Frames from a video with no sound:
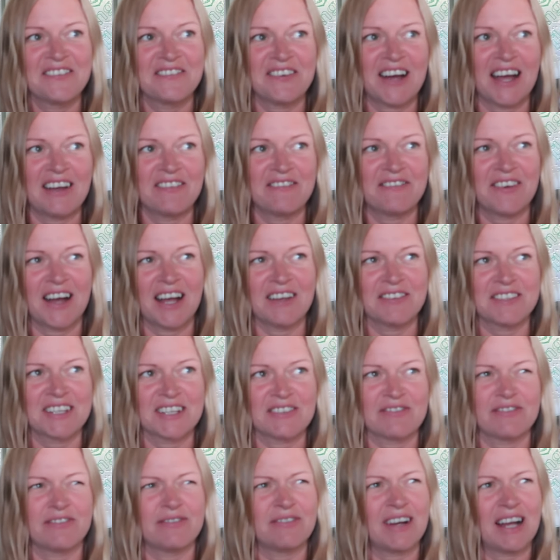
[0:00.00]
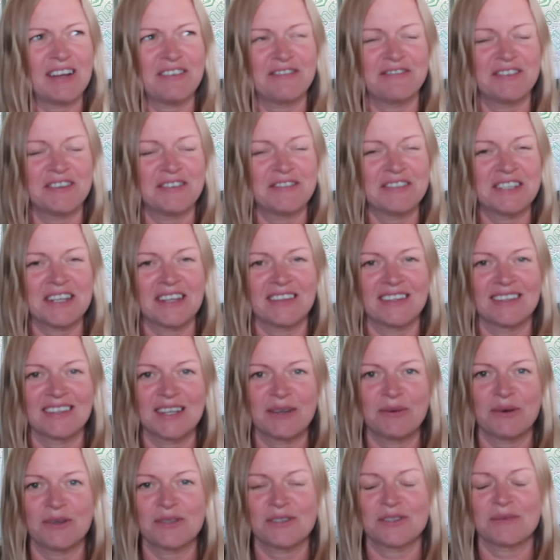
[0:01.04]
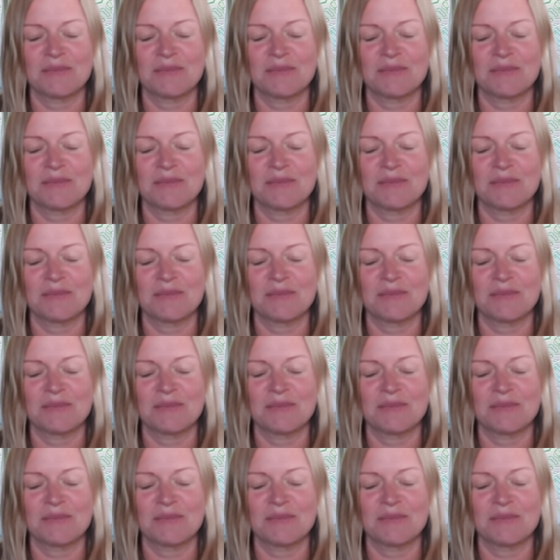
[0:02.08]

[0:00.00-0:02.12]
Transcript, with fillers: Five, five, six, five fifty, I think it was,